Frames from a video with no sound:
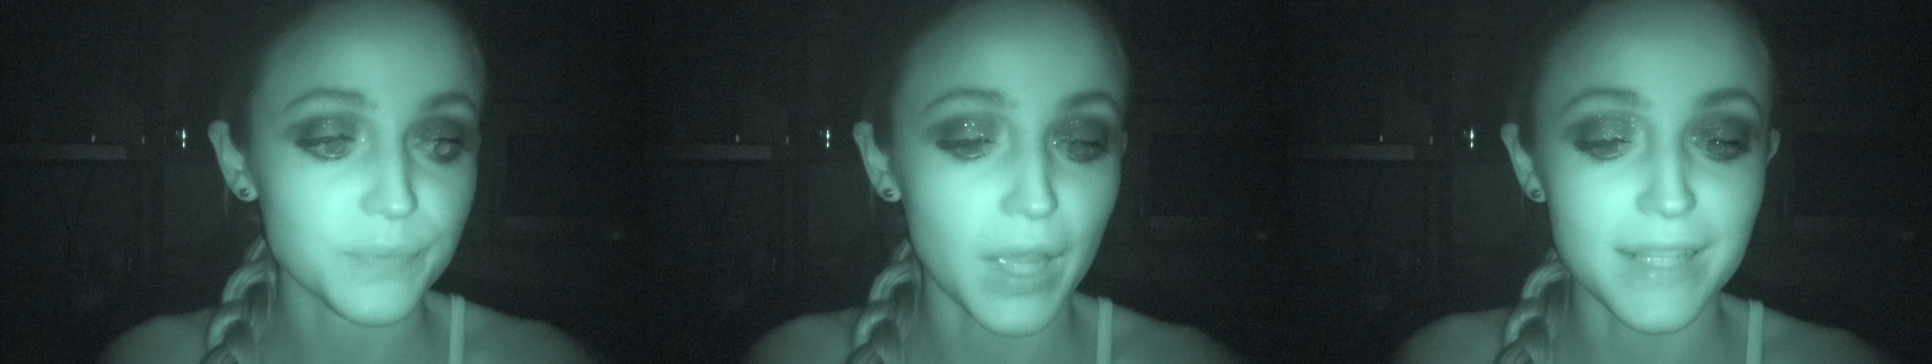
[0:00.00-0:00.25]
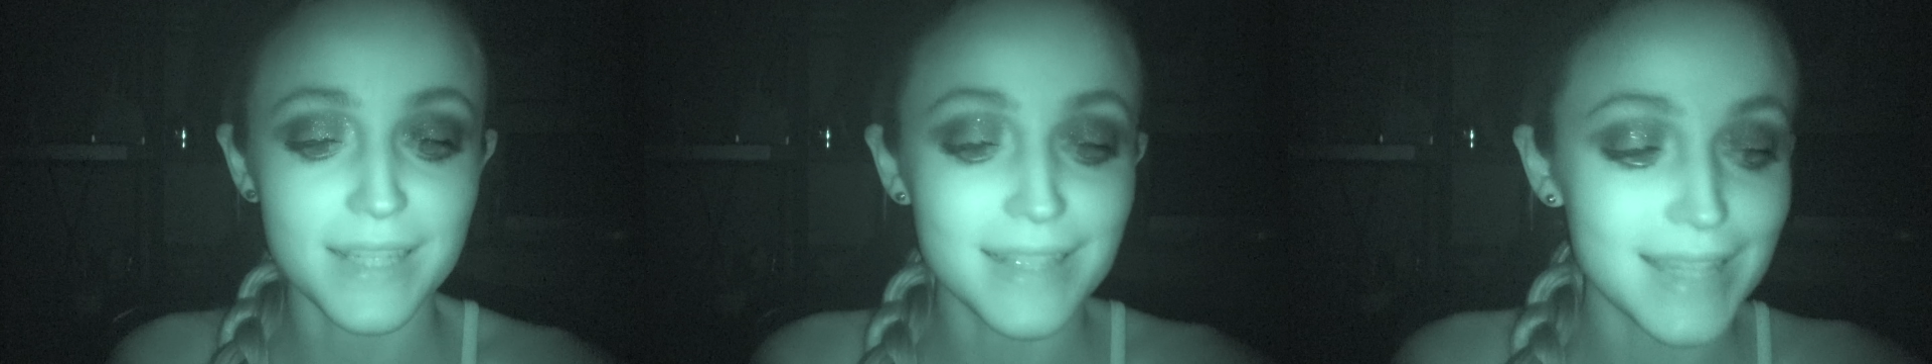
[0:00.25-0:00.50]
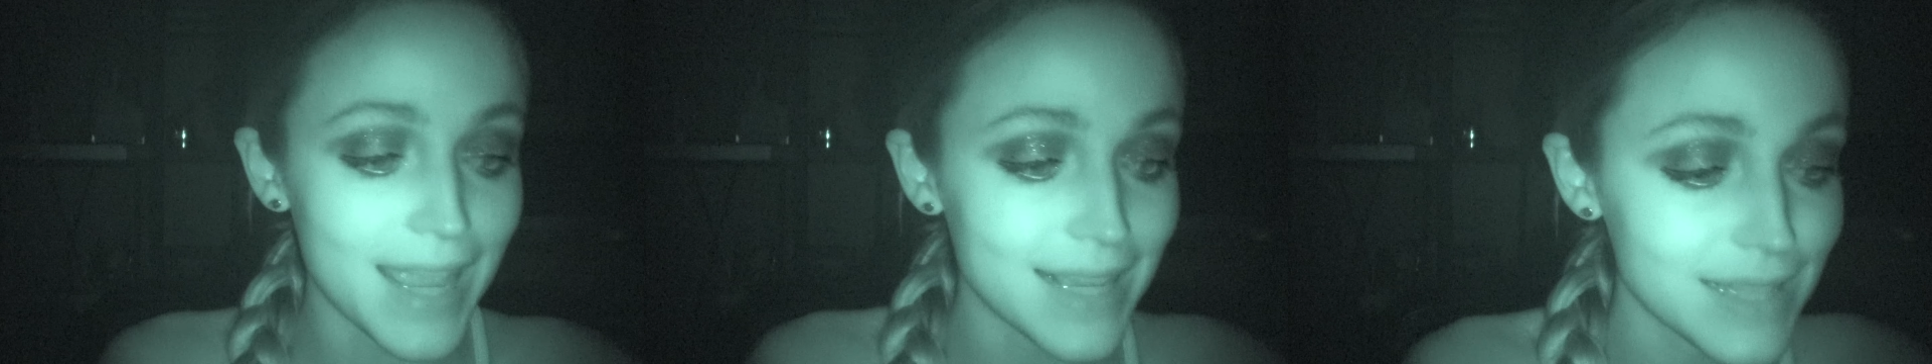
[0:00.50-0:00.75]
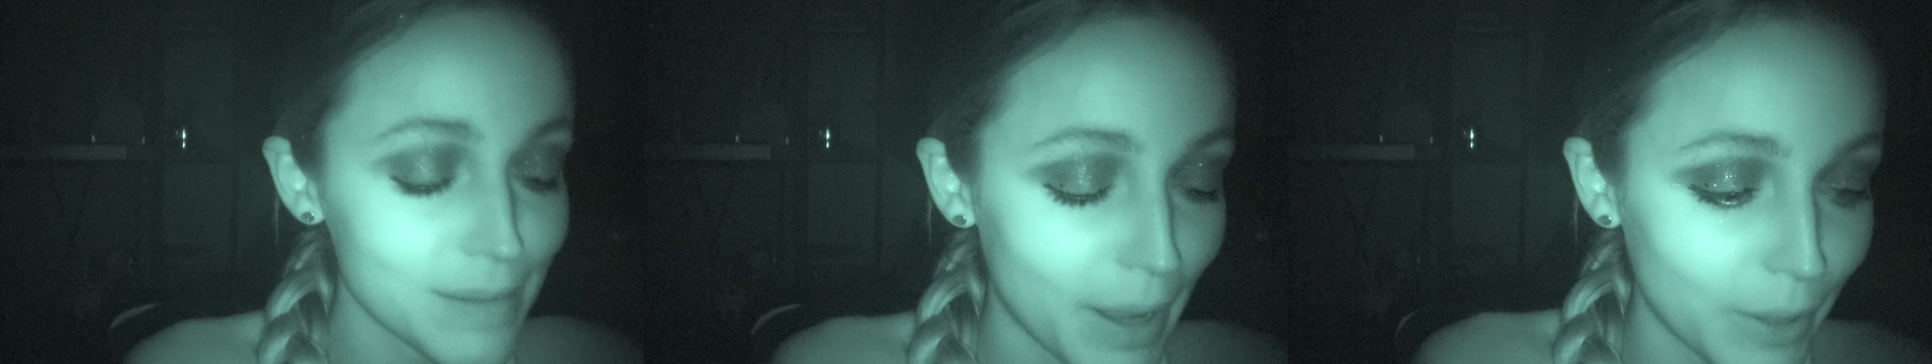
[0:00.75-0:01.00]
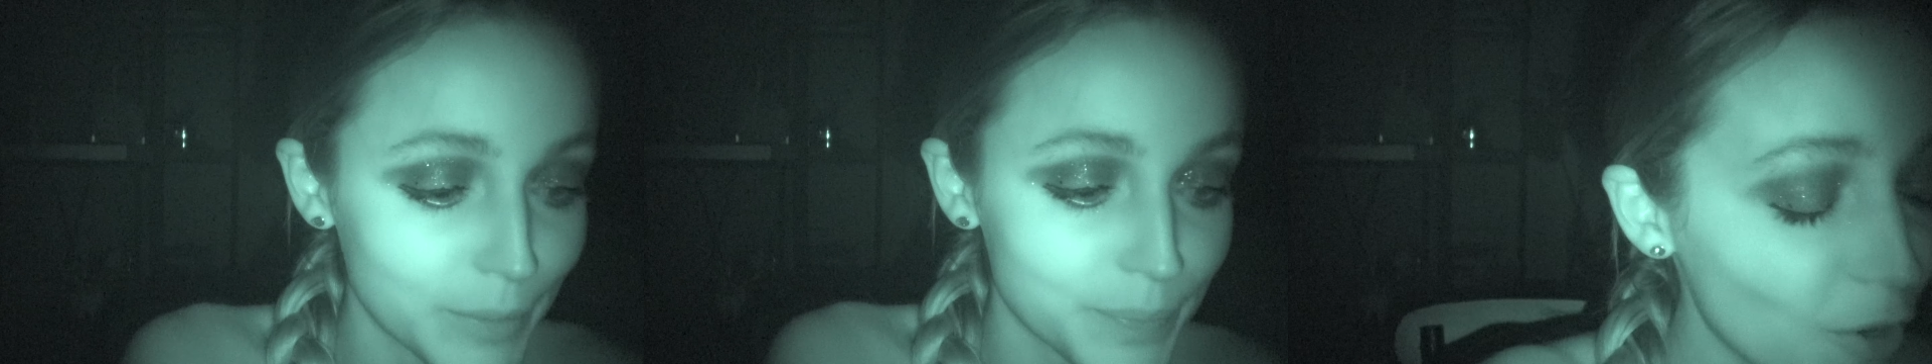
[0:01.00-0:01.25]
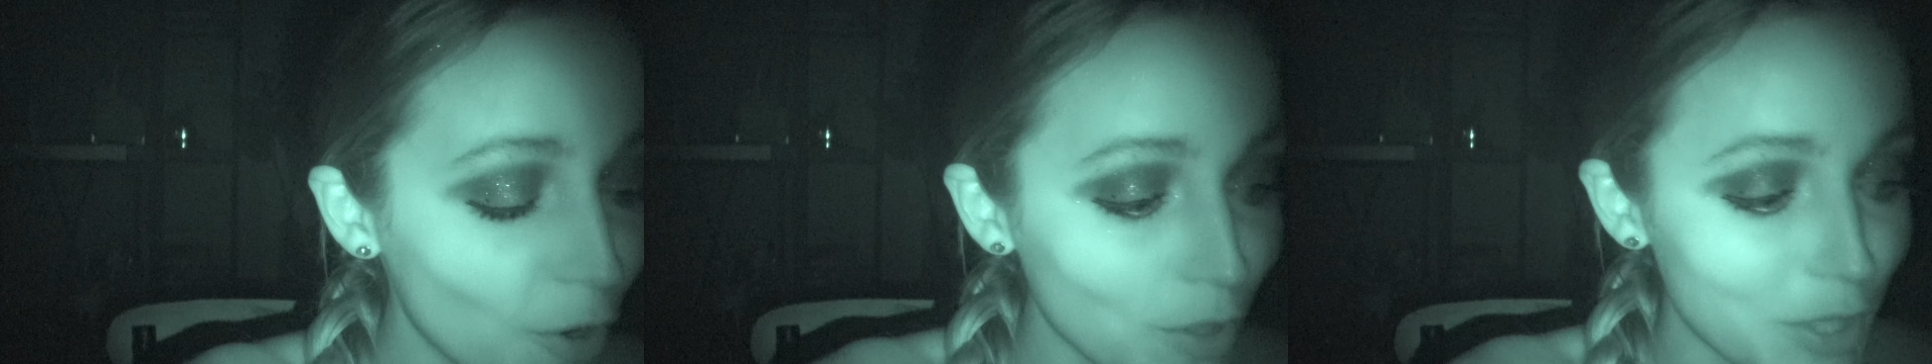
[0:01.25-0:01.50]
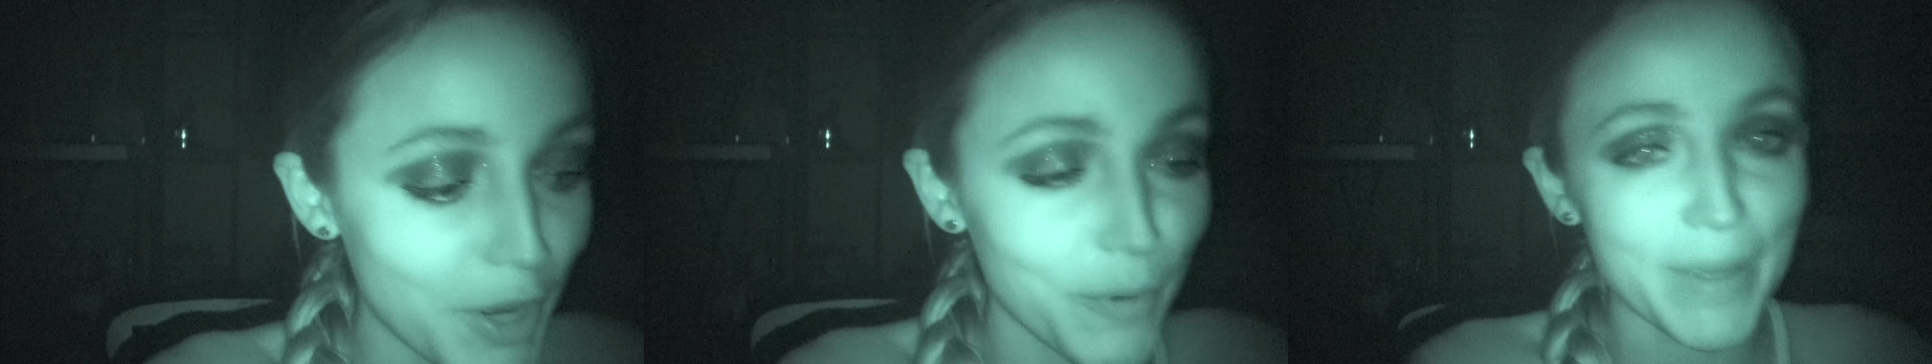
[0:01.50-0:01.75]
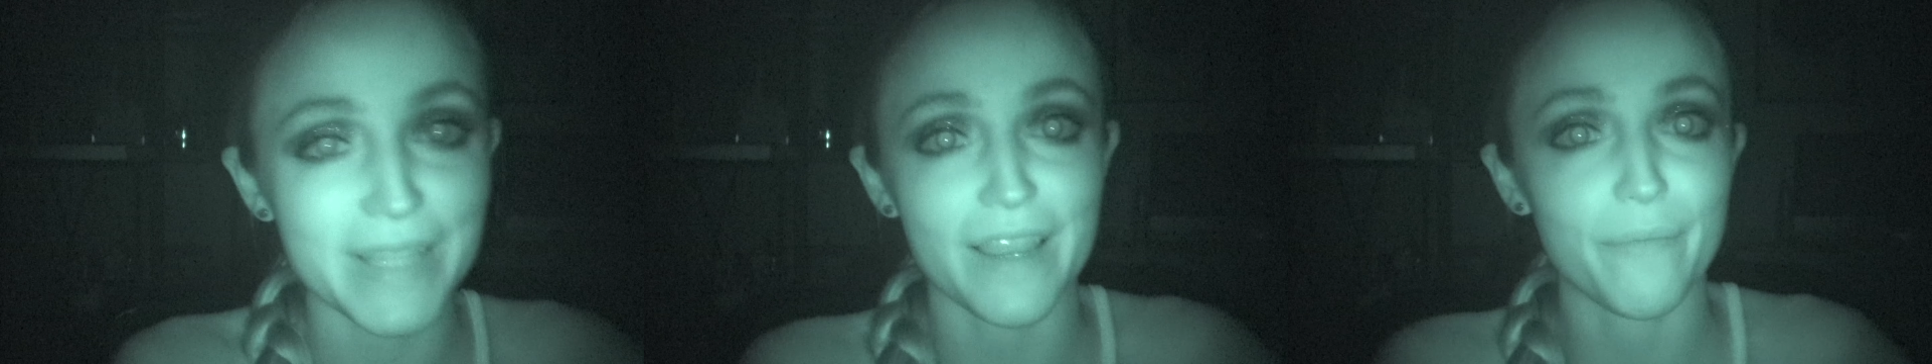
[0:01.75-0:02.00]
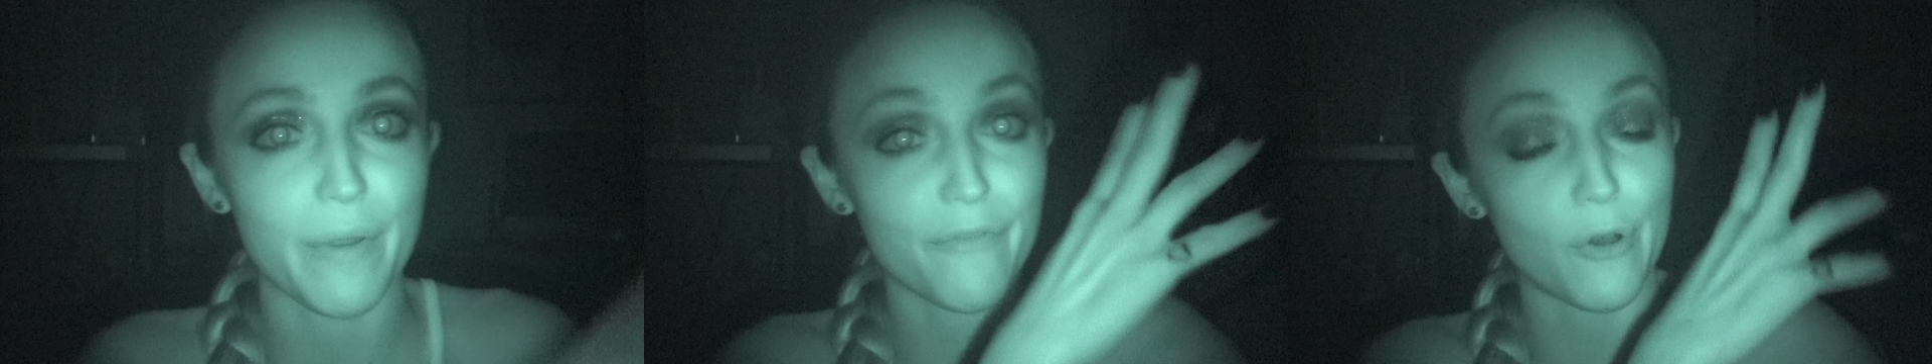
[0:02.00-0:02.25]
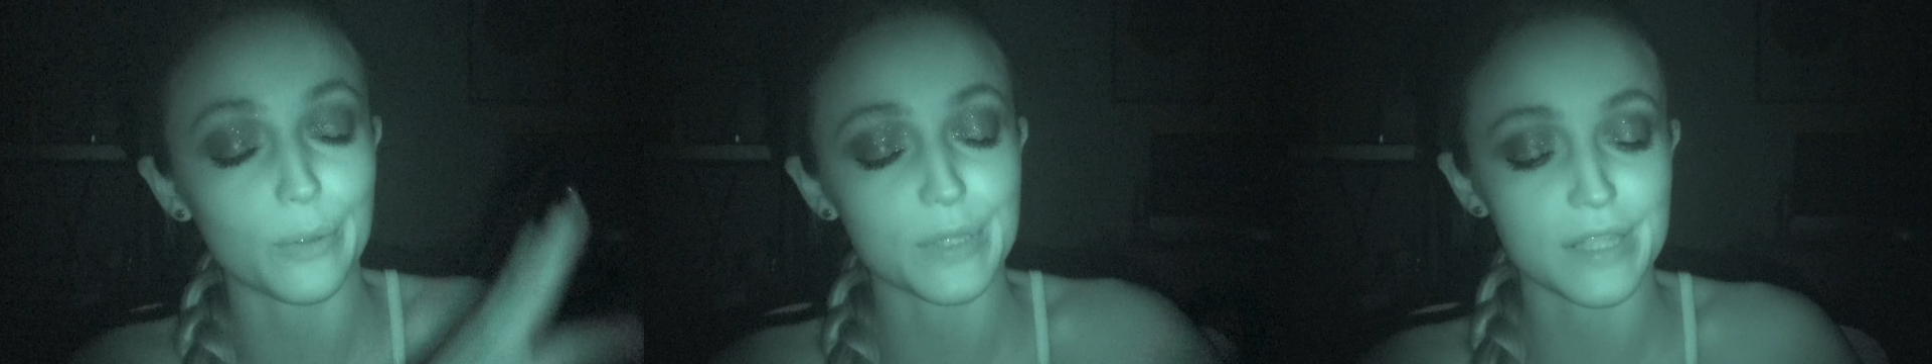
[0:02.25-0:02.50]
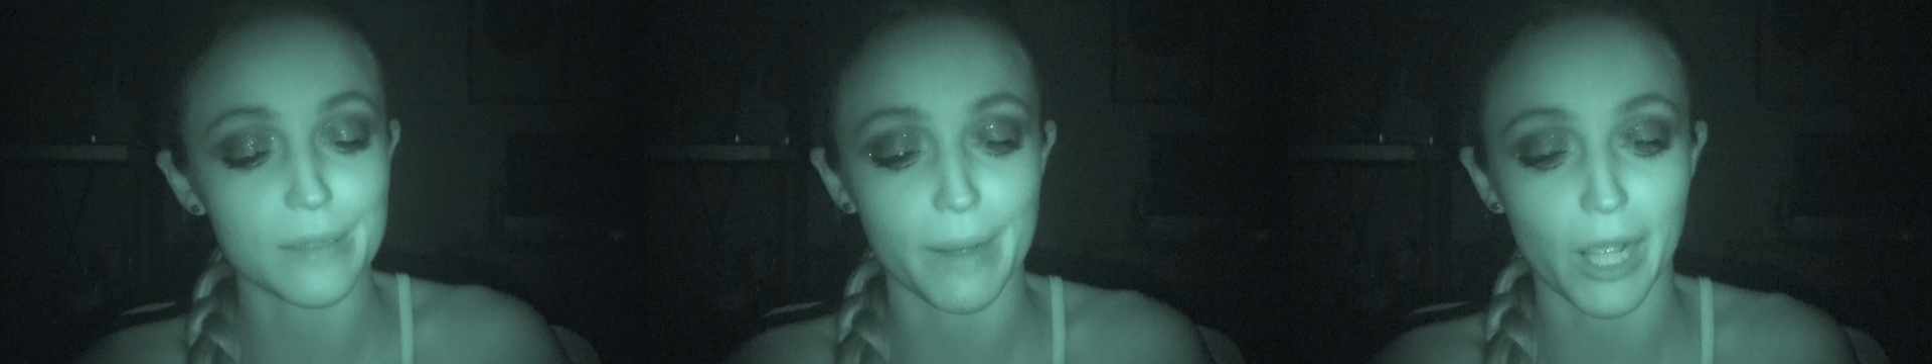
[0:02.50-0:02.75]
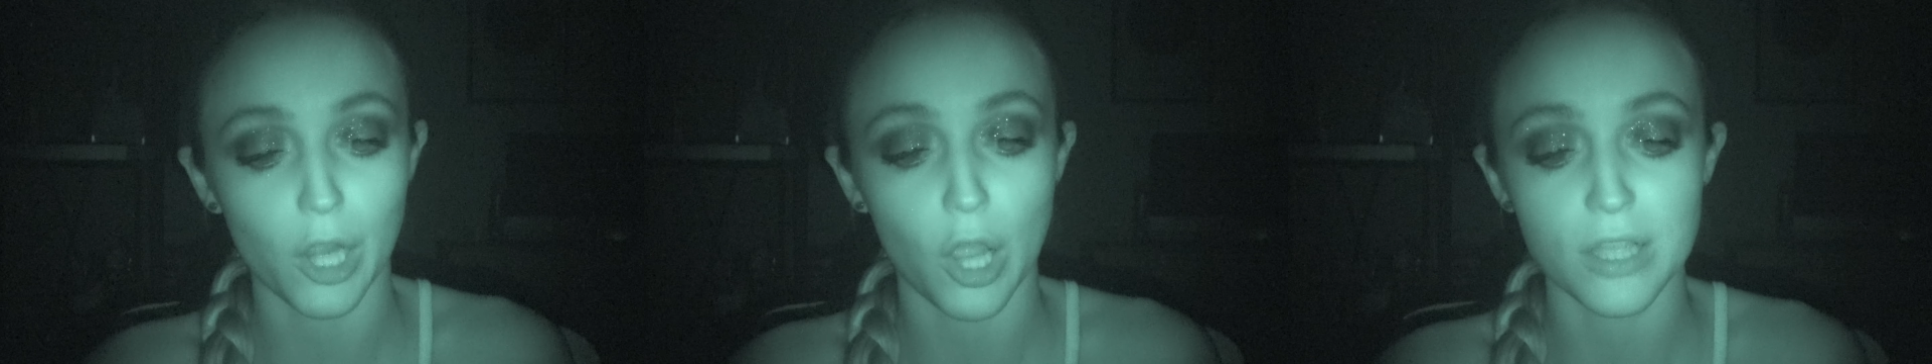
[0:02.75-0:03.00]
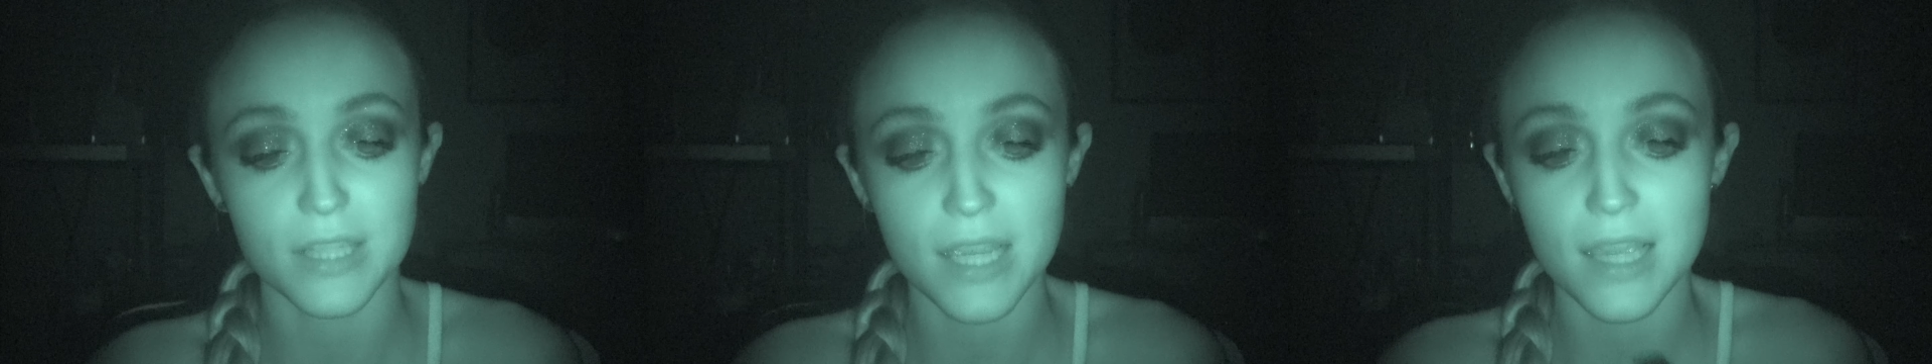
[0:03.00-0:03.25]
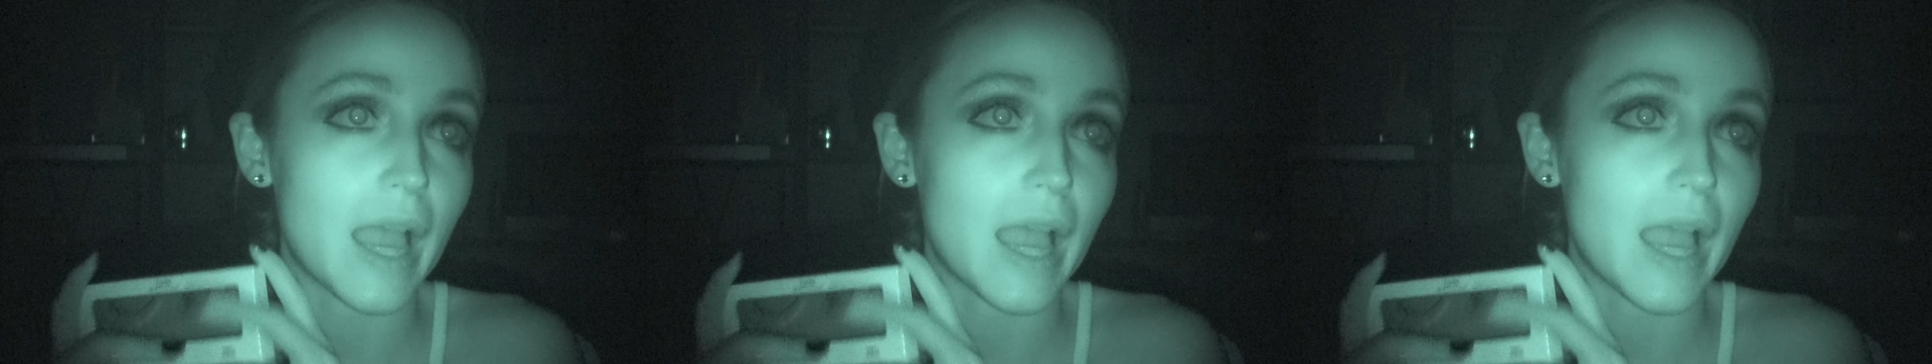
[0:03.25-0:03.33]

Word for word: I did take some out earlier because I have my falsies in my closet.